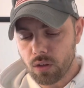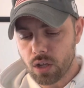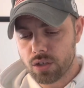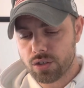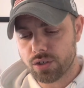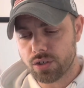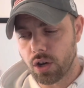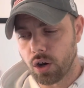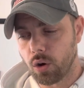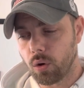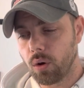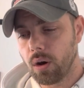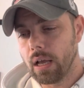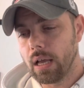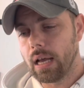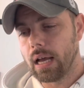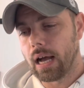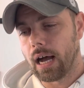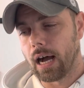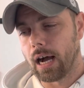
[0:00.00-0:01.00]
So,
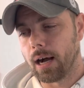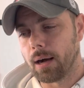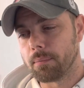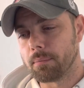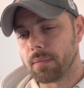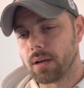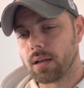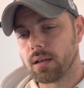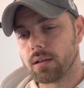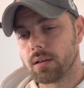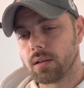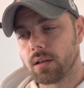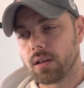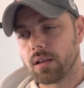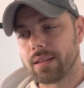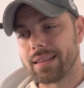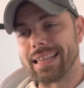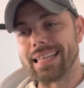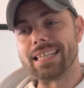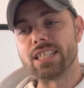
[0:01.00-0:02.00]
um,
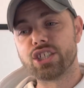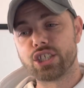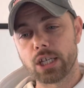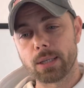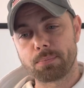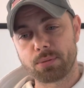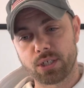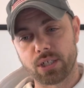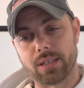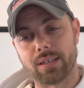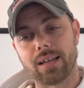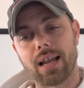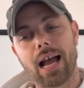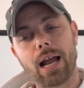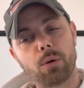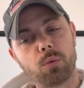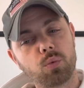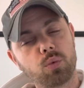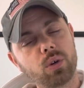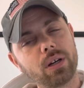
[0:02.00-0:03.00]
the Egyptian. I
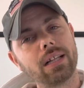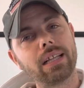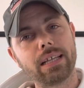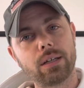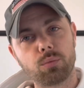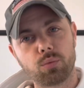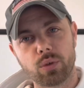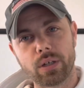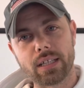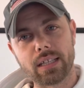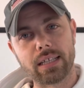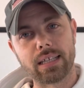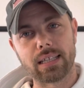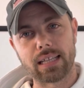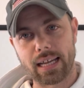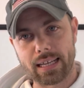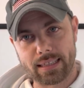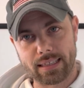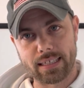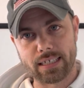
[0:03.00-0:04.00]
really, really
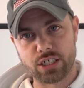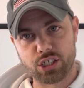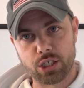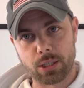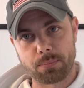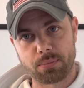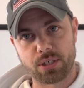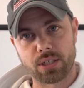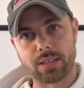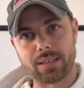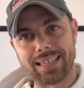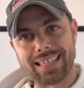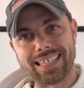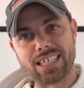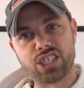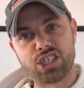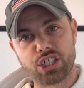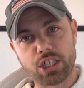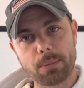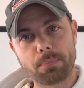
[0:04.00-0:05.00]
like the Egyptian. The
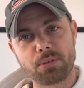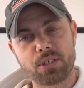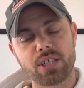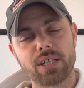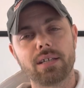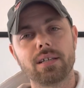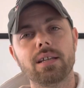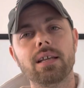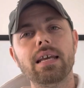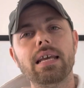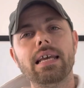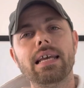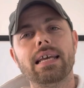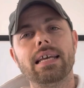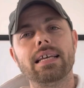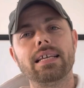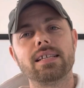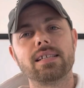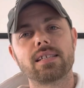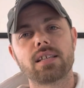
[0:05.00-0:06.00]
Egyptian
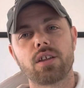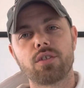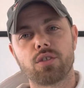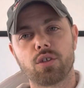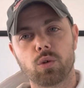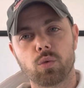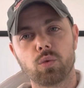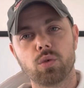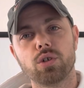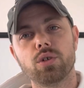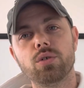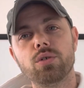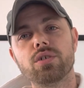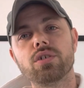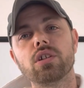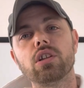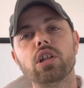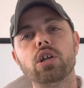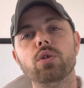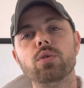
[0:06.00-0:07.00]
is the
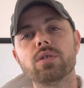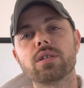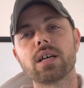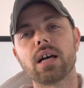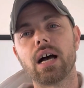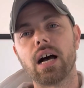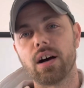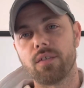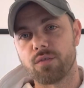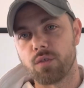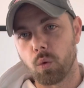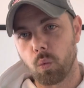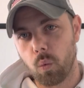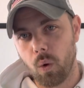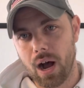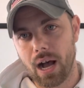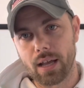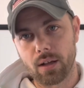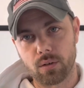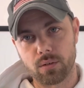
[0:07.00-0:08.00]
de loot of the
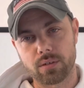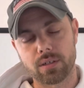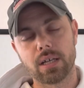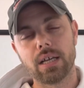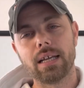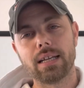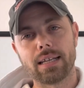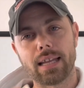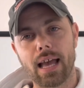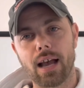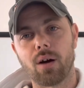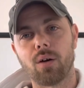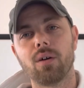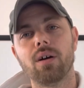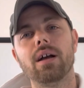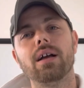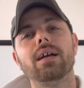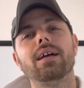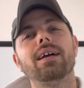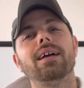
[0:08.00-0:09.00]
wild. Now,
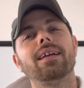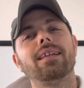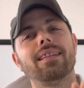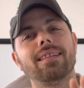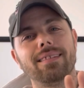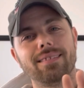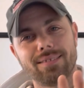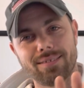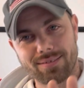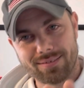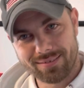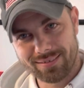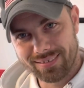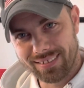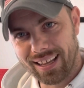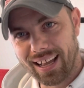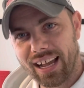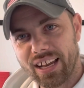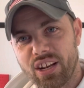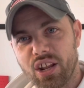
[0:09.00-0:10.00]

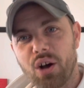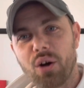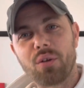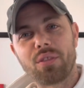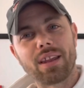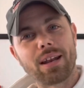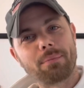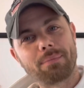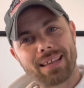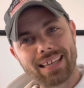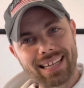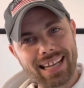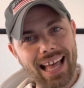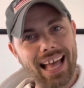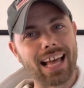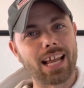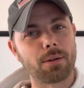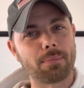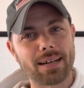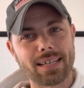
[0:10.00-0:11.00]
I know that I'm getting
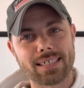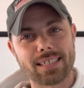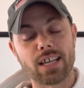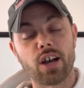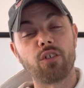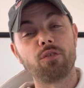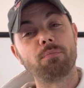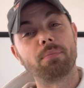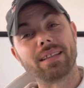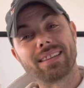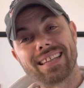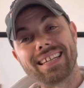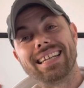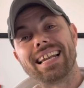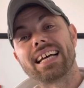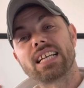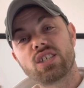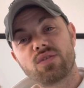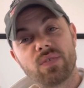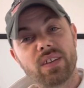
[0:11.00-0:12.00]
ahead of myself, but the
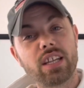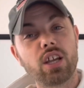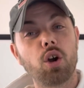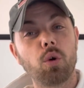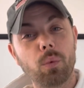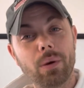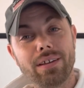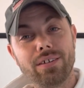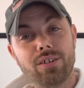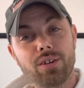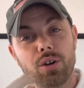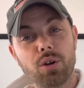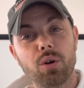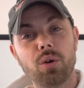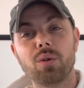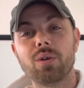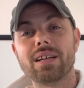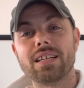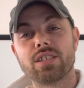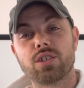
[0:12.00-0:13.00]
next video we
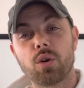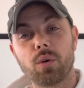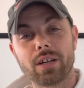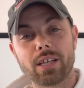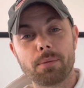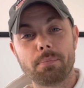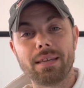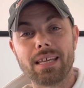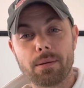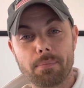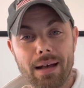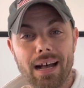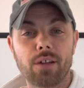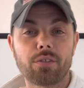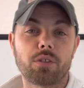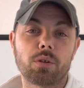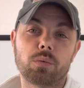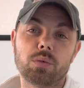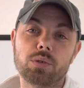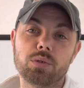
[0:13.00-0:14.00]
do is going to be
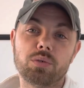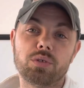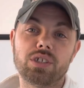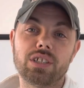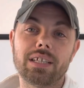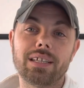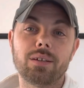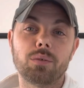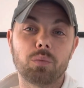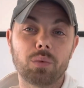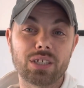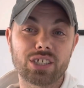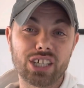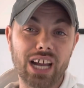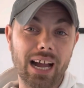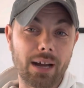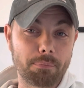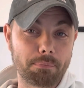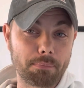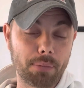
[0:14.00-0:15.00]
about the Rue gene, which
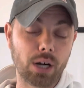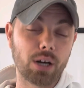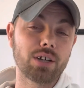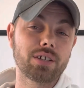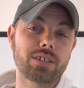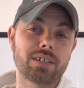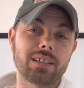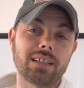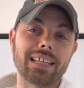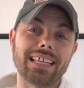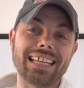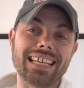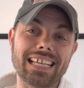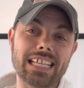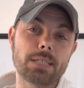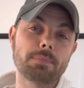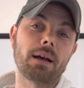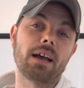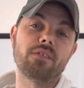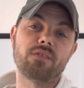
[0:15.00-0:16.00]
personally
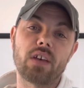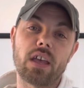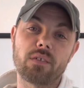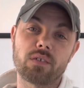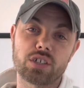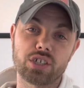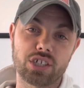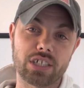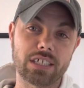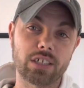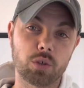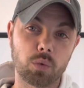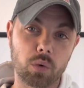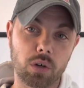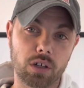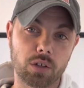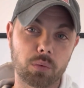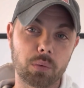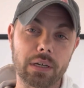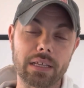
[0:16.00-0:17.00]
is my favorite gene to
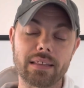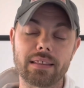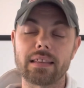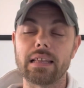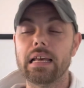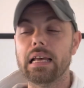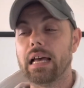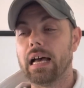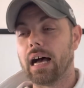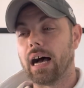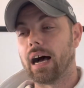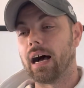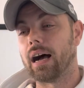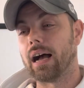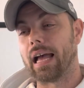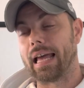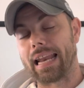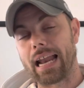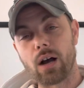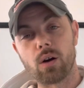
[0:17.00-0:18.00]
work with.
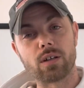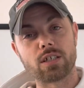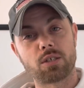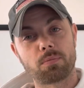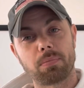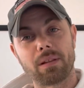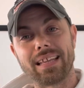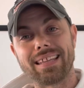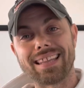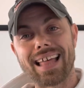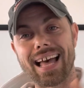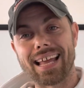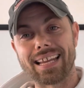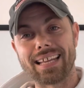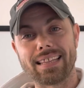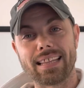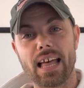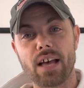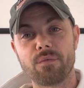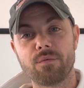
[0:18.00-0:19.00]
Uh, and I'll explain that
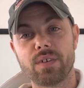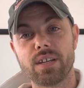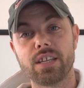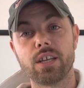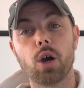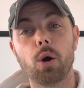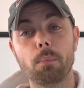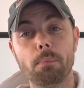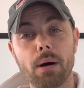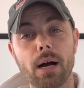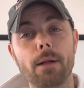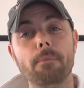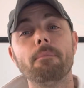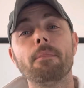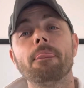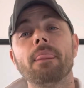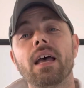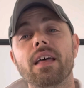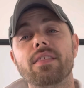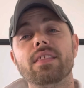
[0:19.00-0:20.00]
in that video. But
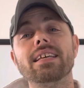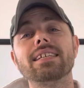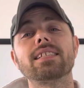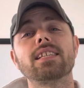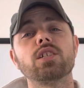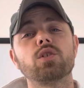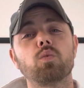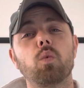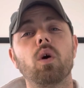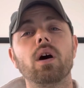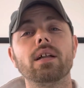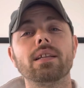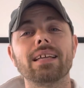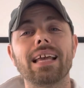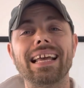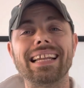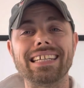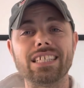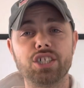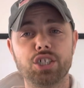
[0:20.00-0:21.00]
this is what
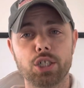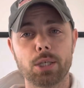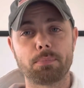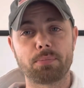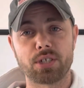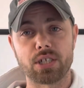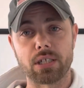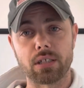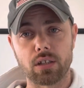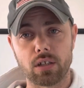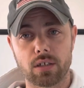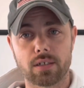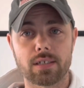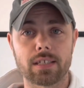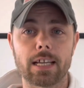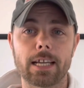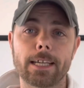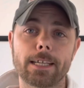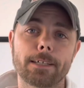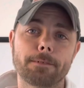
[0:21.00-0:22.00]
an Egyptian looks
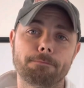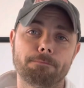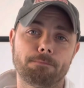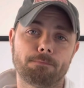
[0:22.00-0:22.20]
like.